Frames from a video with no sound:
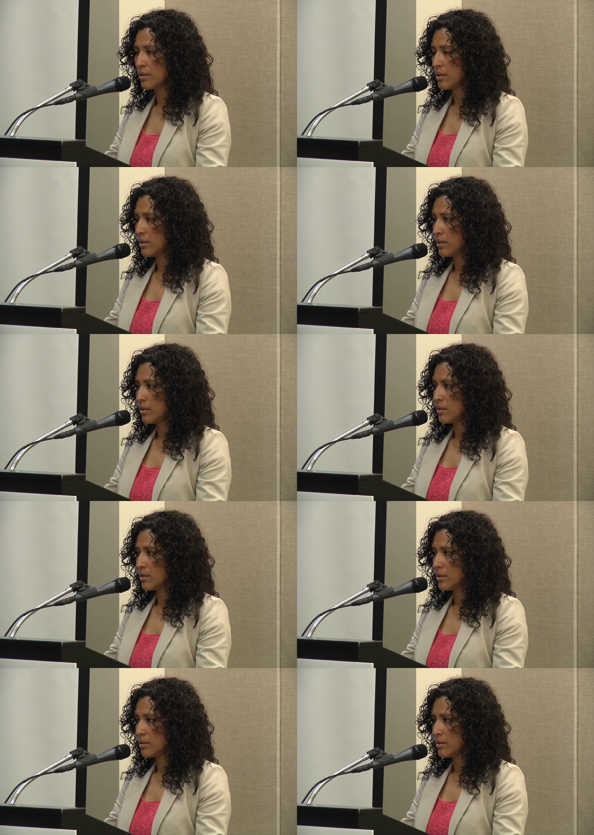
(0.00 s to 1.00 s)

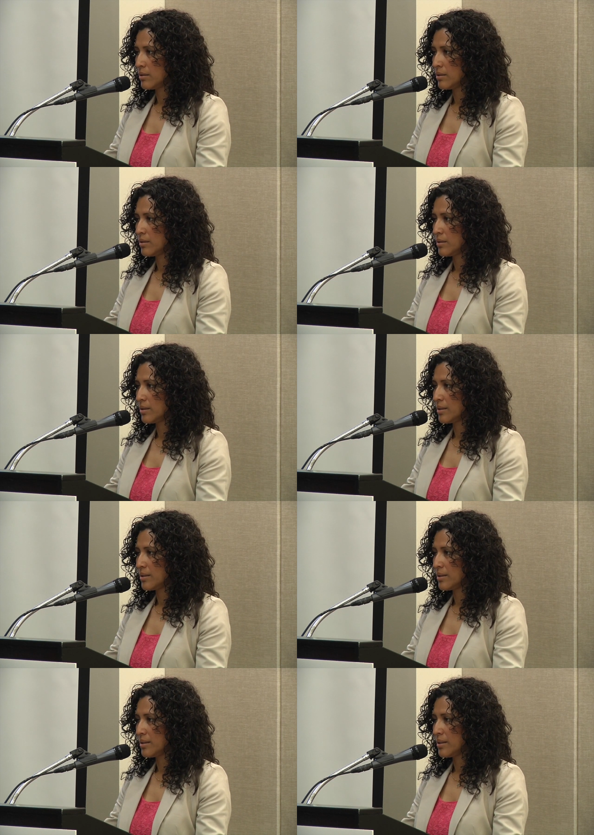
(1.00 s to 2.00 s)

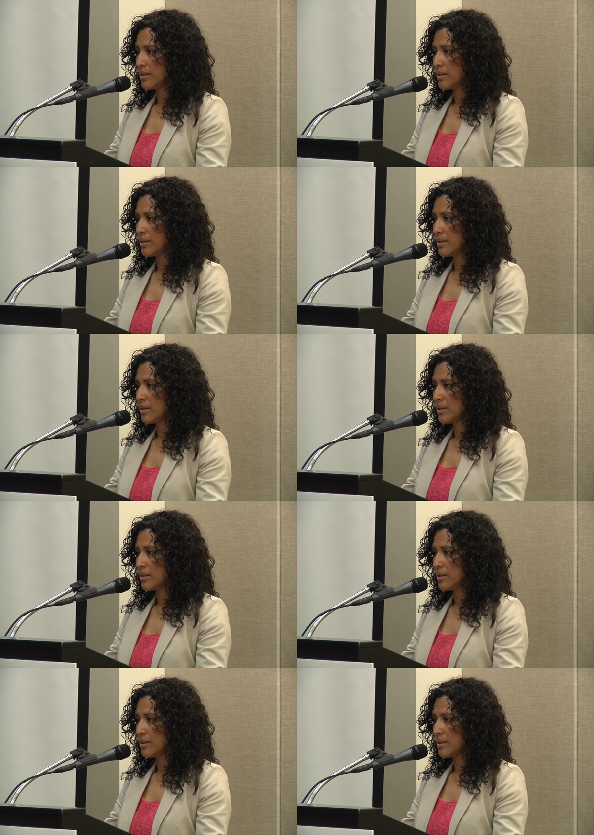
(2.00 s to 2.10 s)
[no speech]